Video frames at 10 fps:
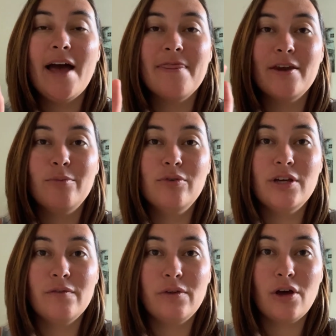and then it will
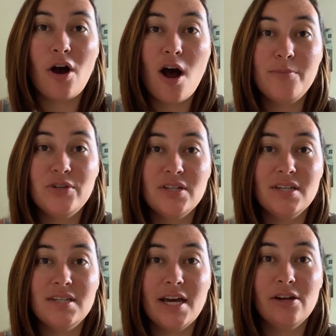give you the option to
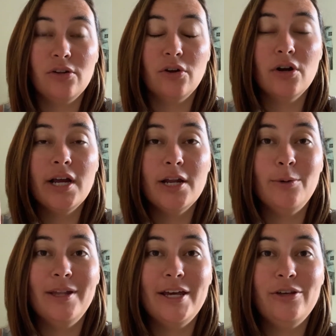set an alert, and it
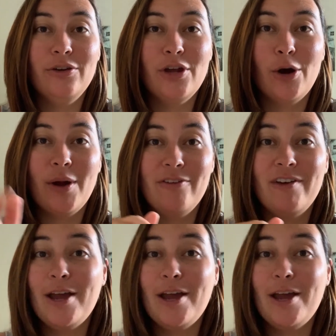will let you know if a